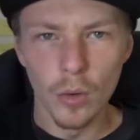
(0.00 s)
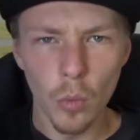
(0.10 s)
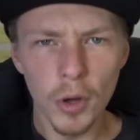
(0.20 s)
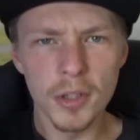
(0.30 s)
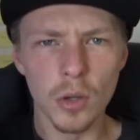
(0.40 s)

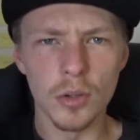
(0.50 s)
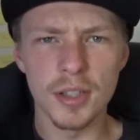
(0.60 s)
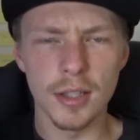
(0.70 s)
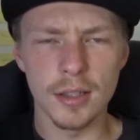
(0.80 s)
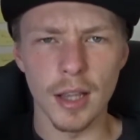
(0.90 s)
What
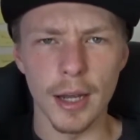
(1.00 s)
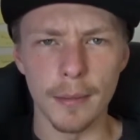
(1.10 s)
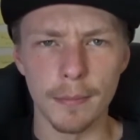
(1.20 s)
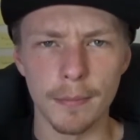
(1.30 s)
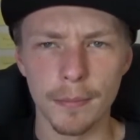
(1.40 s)
exhaust is that?
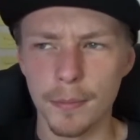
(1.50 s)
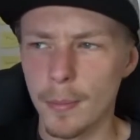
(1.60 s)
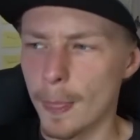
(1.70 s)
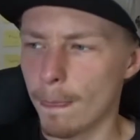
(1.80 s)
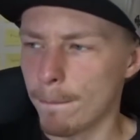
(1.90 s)

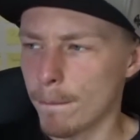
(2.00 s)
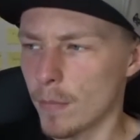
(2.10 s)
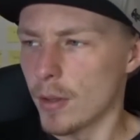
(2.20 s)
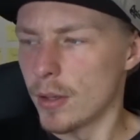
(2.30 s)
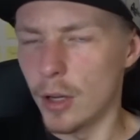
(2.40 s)

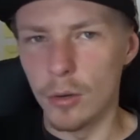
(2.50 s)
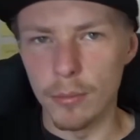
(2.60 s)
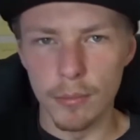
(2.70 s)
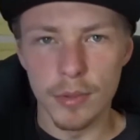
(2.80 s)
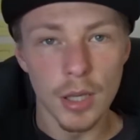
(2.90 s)
Now,
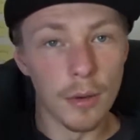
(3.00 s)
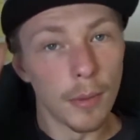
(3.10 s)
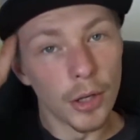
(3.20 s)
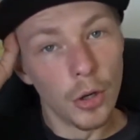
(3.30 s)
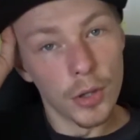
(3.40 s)
some of
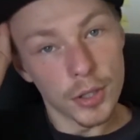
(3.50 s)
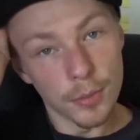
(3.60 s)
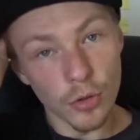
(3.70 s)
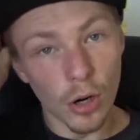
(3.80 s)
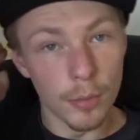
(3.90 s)
my newer
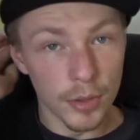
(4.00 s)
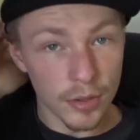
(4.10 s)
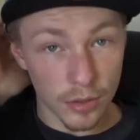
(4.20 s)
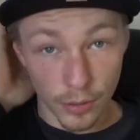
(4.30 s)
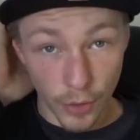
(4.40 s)
subscribers,
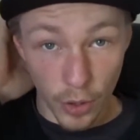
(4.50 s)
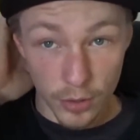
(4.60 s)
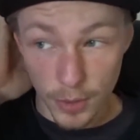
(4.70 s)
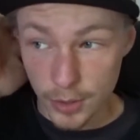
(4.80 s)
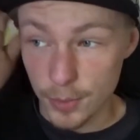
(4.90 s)
because I've
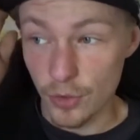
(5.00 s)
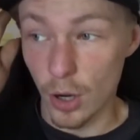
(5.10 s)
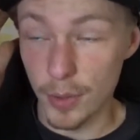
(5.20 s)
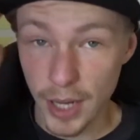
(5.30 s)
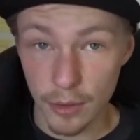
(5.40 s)
noticed my
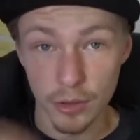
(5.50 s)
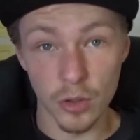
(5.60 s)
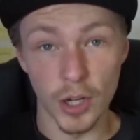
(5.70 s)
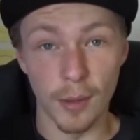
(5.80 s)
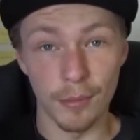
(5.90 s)
subscriber count has
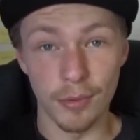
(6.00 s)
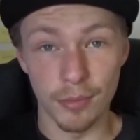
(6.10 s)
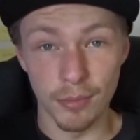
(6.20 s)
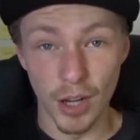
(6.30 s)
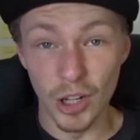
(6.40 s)
gone up
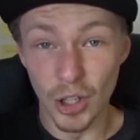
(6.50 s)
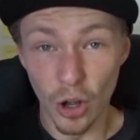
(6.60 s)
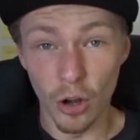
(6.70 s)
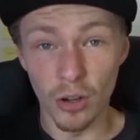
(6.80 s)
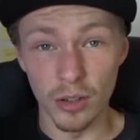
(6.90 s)
a
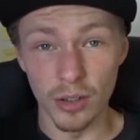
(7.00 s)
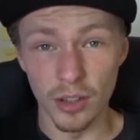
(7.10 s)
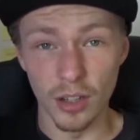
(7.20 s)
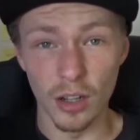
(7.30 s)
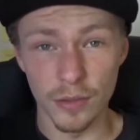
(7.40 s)
lot in
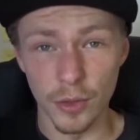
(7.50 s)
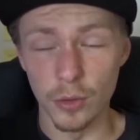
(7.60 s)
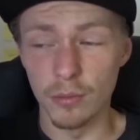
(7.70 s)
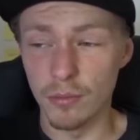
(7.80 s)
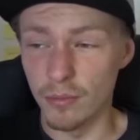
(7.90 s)
the last
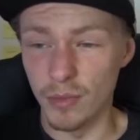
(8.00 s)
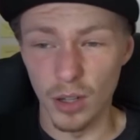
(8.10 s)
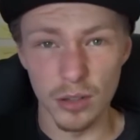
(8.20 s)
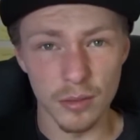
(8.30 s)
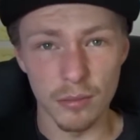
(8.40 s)

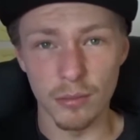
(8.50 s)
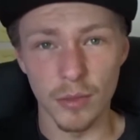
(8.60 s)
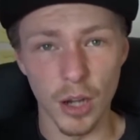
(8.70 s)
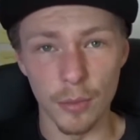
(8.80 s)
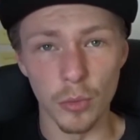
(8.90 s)

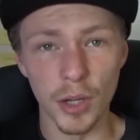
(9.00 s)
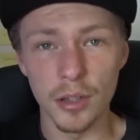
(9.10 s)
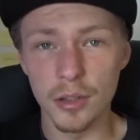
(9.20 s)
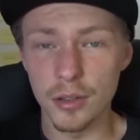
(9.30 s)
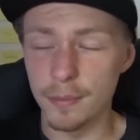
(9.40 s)
couple of
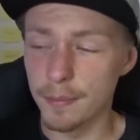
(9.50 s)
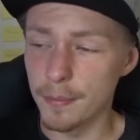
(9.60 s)
weeks.